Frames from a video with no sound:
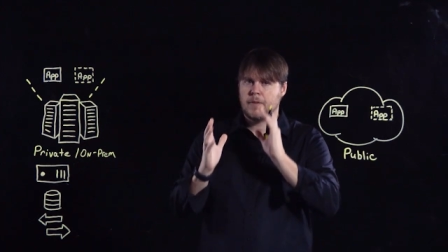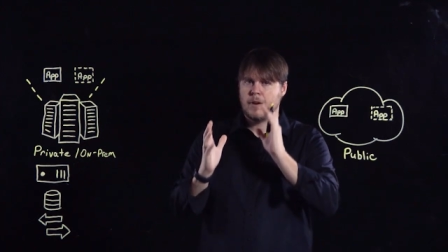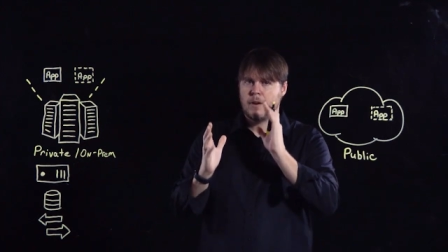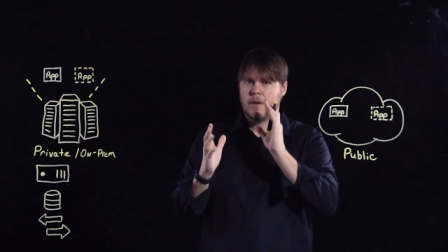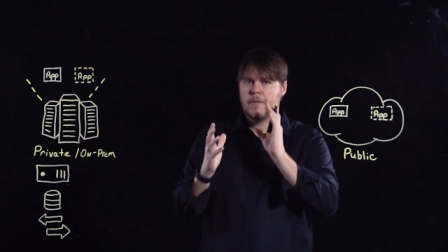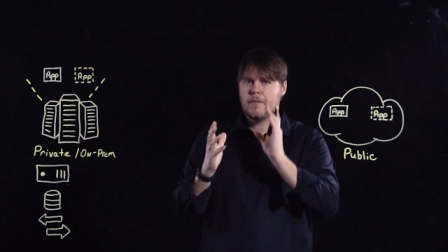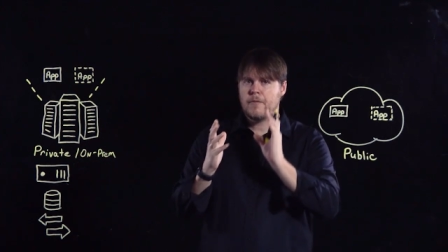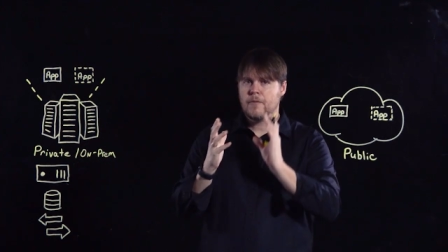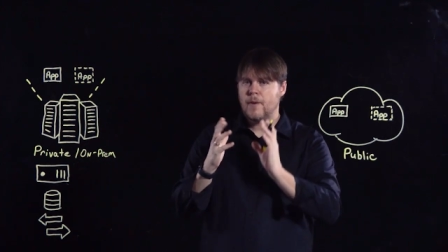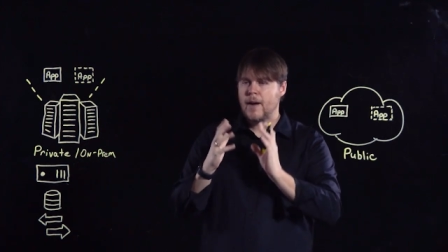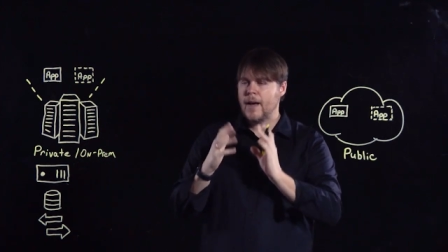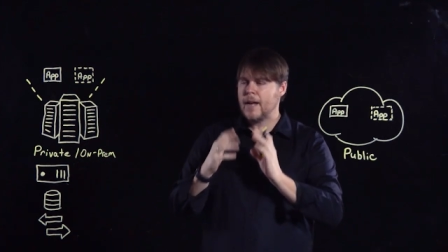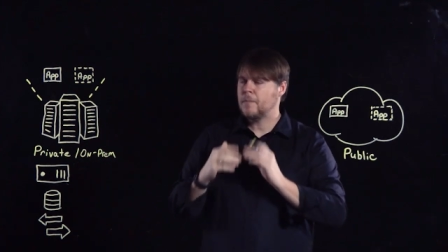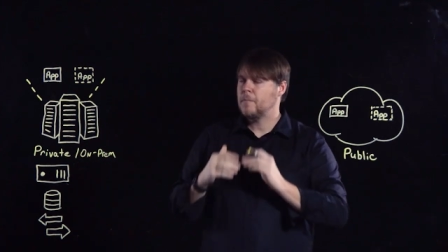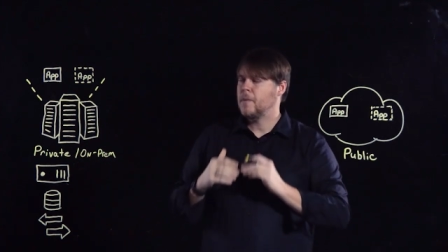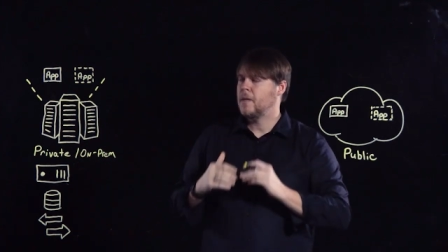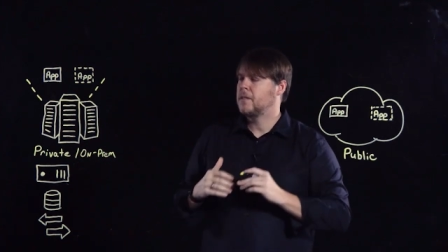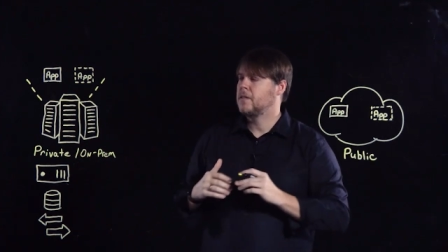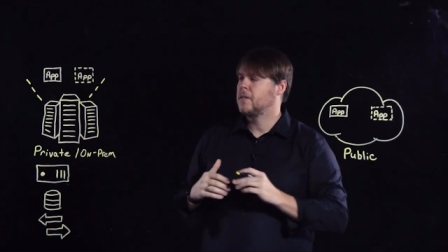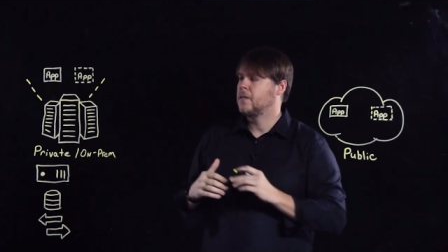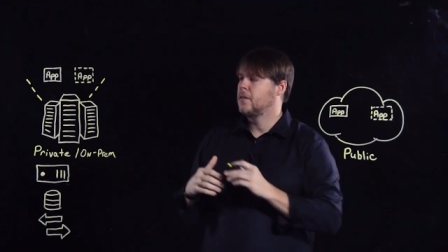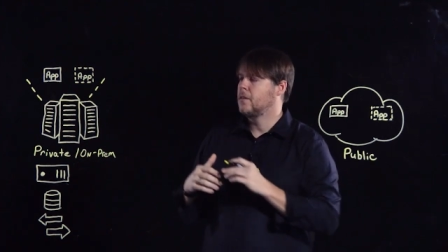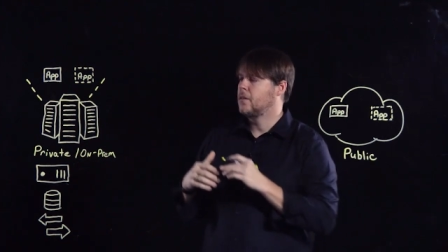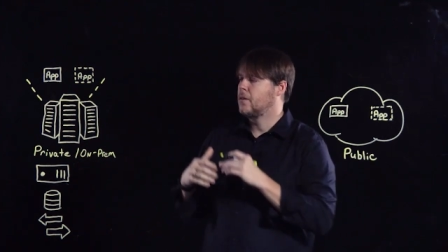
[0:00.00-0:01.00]
very
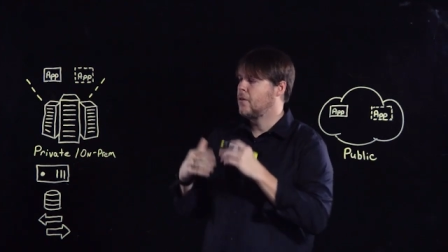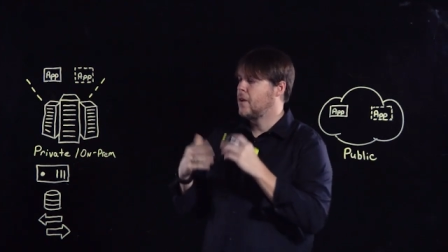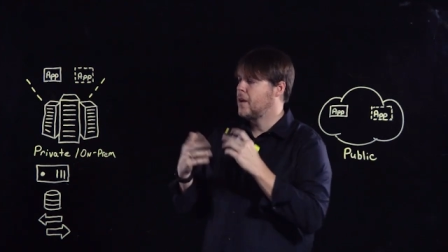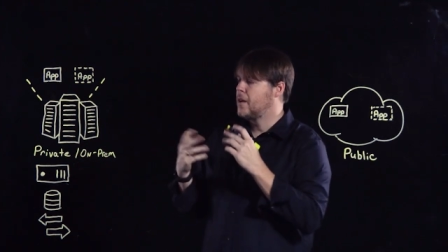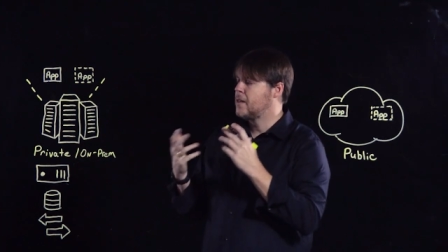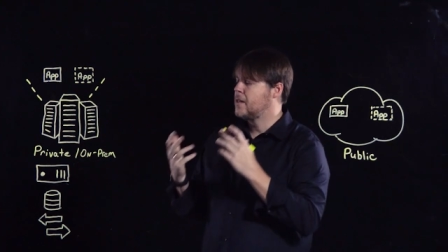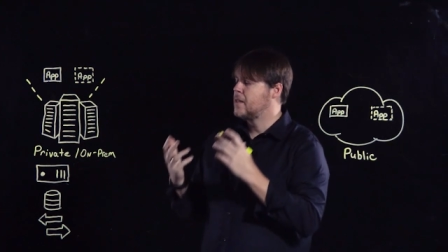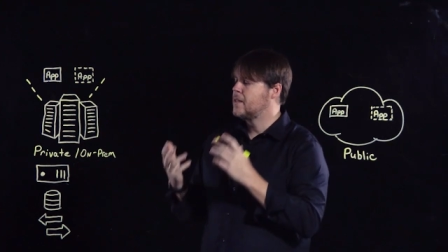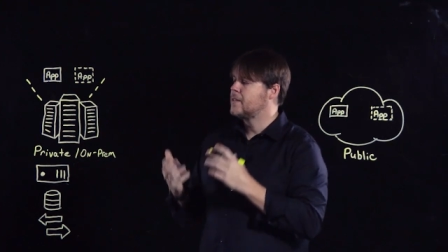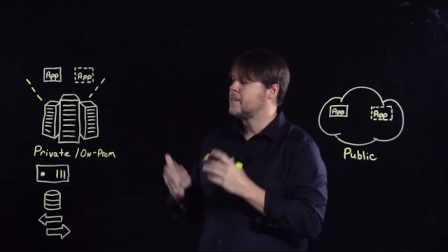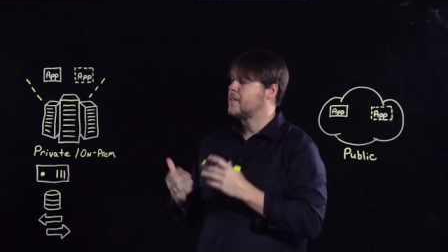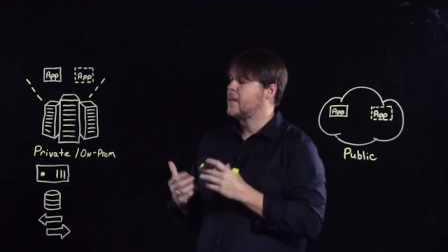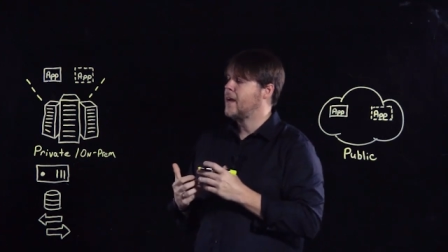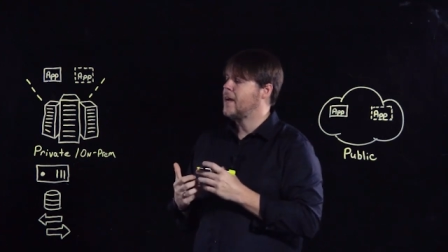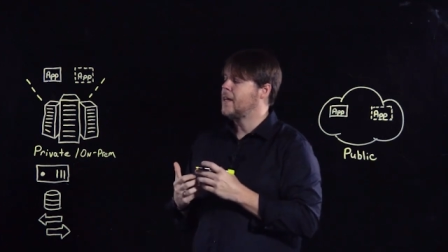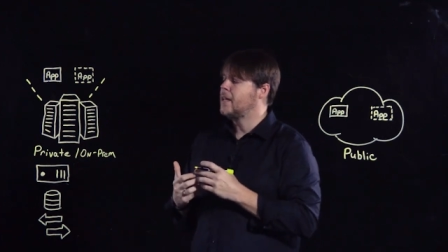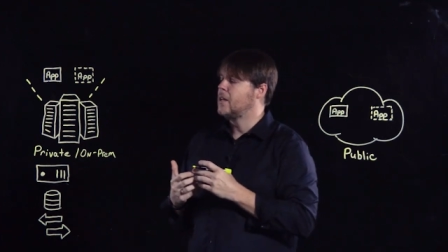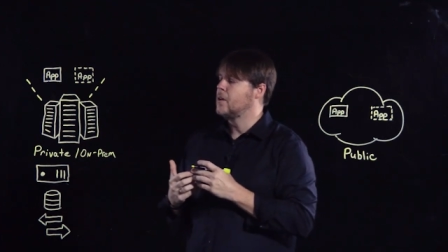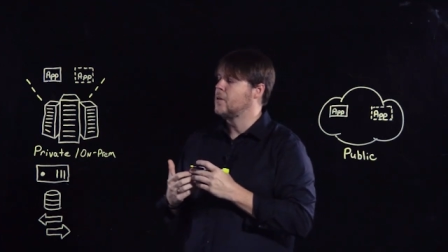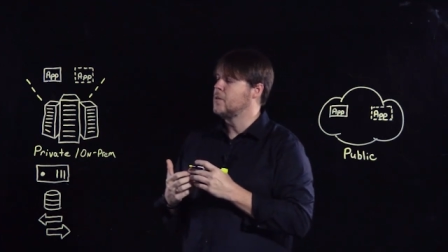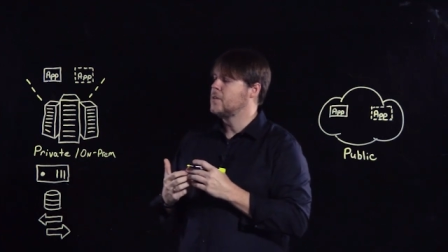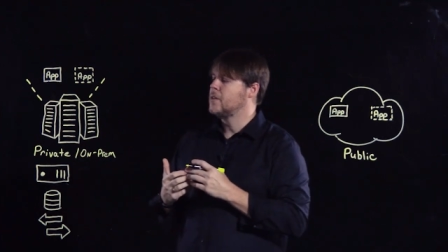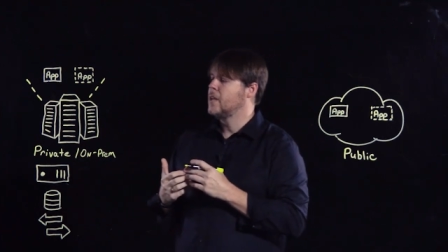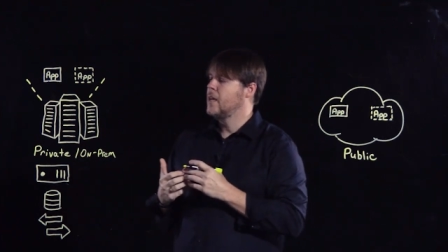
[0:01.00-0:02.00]
fragmented, creating these
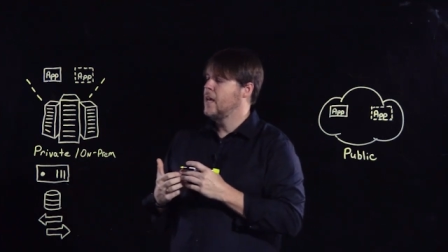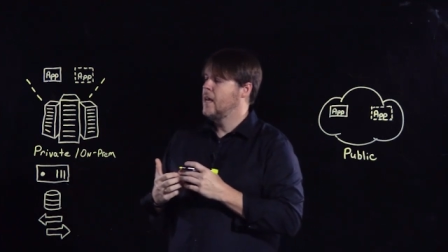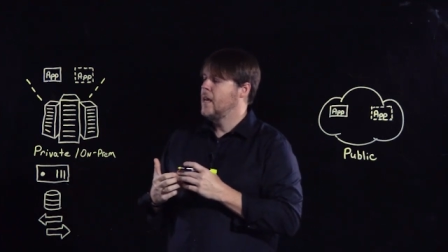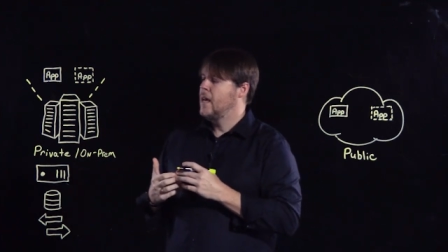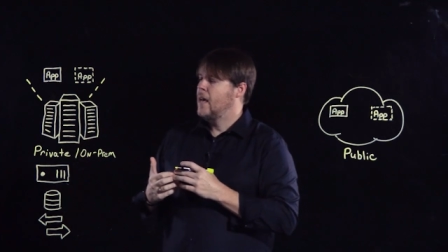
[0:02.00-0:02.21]
silos.